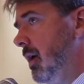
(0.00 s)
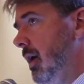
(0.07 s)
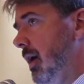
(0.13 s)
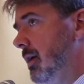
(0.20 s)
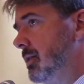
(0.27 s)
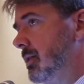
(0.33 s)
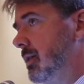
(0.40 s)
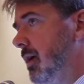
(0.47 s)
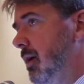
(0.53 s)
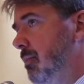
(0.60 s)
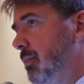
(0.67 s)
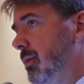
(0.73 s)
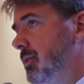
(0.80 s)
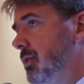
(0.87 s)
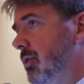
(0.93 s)
as
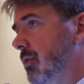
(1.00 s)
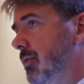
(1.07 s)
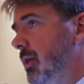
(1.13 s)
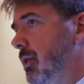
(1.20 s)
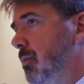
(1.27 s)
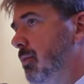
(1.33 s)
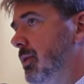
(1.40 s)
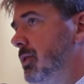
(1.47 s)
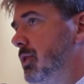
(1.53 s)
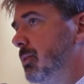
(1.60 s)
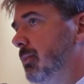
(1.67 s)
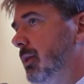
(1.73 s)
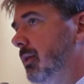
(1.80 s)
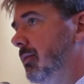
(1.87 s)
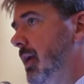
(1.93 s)
preserving the
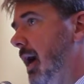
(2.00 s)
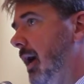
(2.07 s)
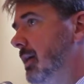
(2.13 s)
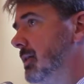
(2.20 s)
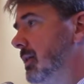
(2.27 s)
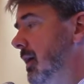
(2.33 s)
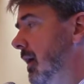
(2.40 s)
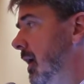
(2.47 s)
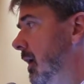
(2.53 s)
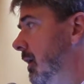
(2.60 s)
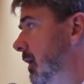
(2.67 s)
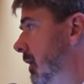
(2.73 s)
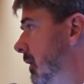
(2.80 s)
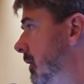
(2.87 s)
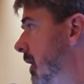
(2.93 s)
principle of the asset at
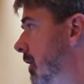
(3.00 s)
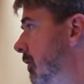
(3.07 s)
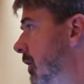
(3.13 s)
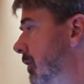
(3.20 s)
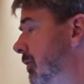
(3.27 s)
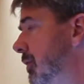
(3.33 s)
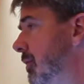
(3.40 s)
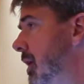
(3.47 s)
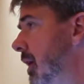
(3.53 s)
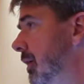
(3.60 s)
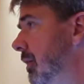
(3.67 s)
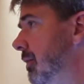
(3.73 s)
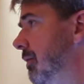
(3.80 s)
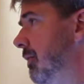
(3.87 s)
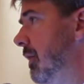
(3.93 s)
a level of
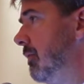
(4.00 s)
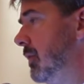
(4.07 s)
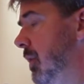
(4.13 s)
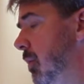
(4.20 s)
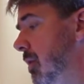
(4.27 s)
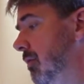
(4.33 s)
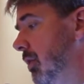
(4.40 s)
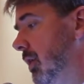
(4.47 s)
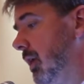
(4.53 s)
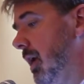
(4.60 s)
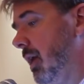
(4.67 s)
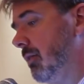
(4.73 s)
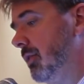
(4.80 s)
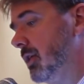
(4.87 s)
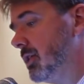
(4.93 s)
350. We've heard a
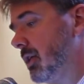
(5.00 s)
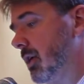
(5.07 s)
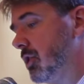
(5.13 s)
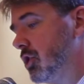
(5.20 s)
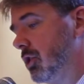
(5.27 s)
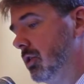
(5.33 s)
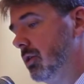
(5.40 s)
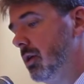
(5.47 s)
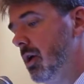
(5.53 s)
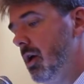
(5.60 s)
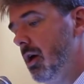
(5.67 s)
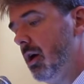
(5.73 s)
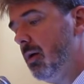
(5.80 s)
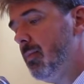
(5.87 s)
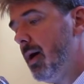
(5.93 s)
lot of discussion
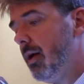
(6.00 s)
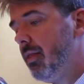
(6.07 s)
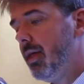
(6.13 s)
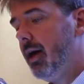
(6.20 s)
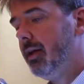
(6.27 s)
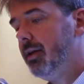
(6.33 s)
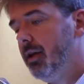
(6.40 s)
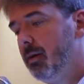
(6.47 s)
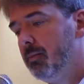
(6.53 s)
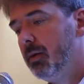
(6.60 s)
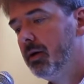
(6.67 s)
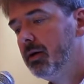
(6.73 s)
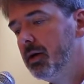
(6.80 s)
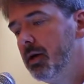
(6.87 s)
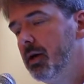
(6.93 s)
about that
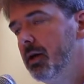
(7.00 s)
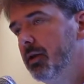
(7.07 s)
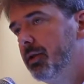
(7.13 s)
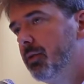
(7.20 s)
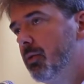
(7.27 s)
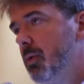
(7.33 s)
number. The